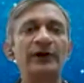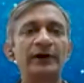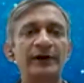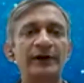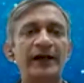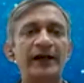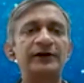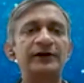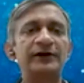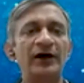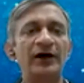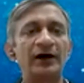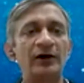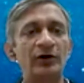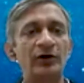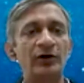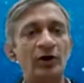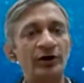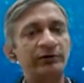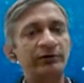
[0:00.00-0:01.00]
right?
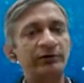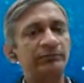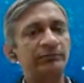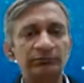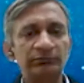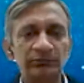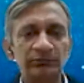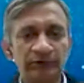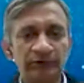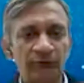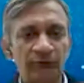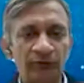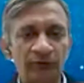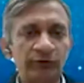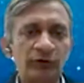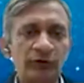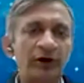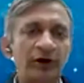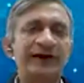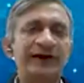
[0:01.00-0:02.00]
Or we
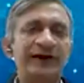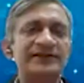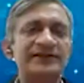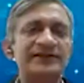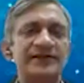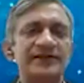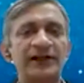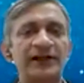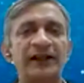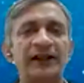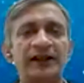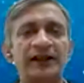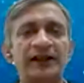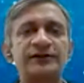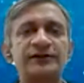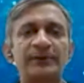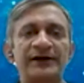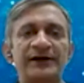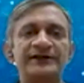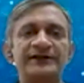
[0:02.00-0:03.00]
would call it a session
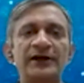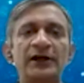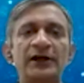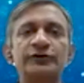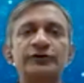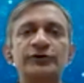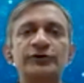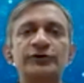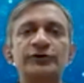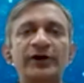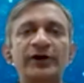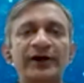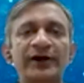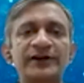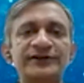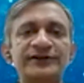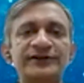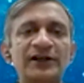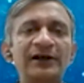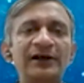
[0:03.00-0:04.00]
engagements. So
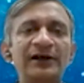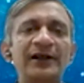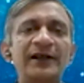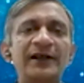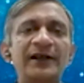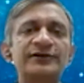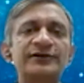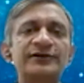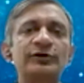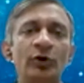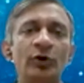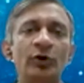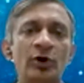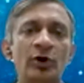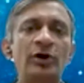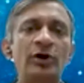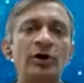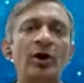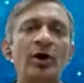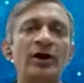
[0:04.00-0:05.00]
Crystal is no
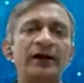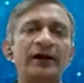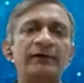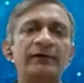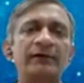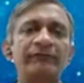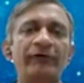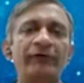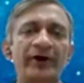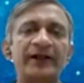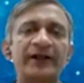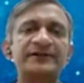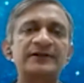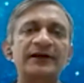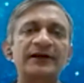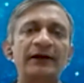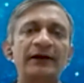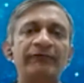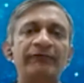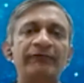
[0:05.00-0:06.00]
longer for us
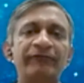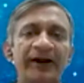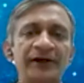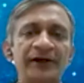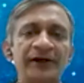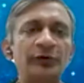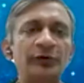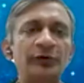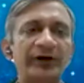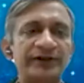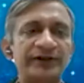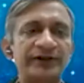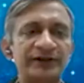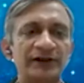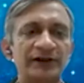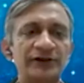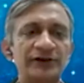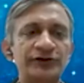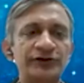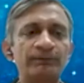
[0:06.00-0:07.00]
confined to
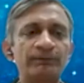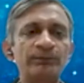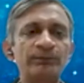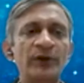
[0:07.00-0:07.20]
research.